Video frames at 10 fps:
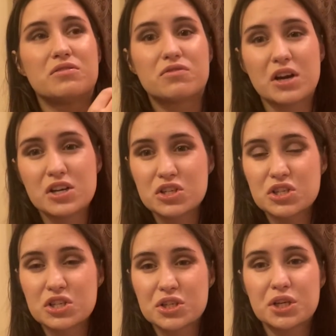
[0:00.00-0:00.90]

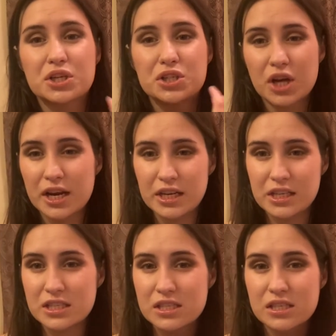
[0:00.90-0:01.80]
French
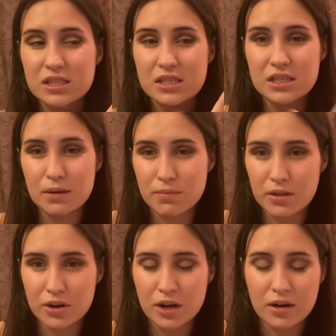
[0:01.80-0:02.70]
Chinese
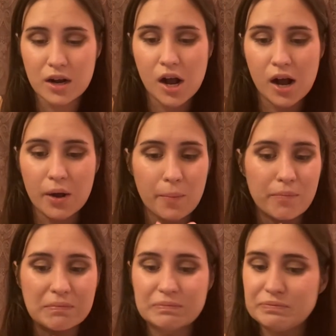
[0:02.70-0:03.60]
stepmother. Um,
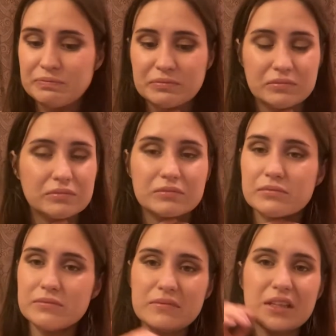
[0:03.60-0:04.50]

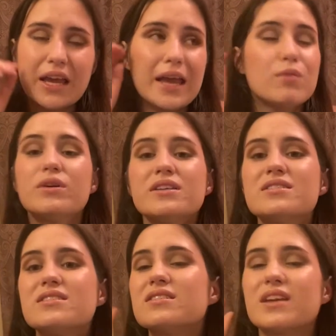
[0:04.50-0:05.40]
it was
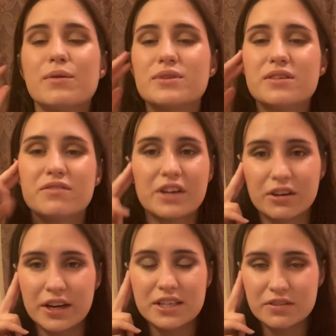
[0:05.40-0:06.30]
it was a
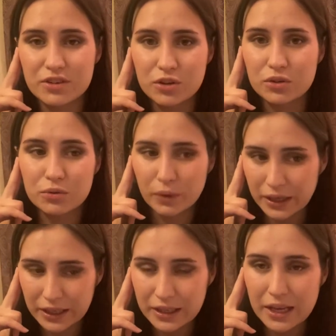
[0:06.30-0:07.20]
very difficult
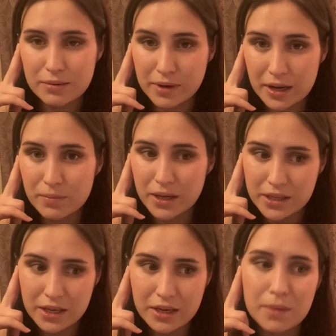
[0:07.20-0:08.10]
read in my
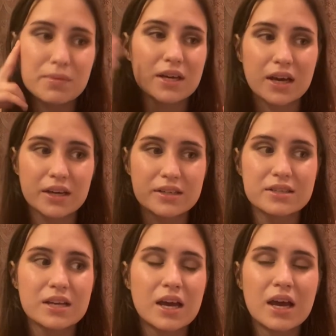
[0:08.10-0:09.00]
opinion because
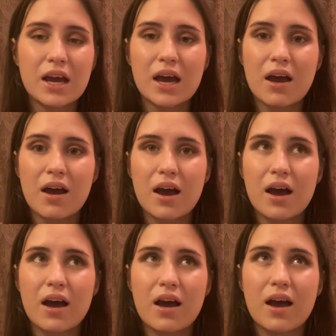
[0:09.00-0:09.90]

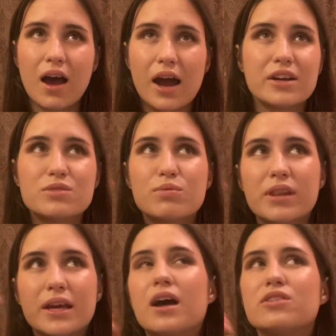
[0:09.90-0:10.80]
I just
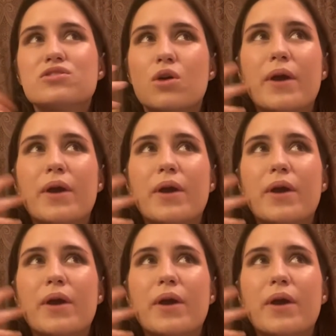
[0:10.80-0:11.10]
like got so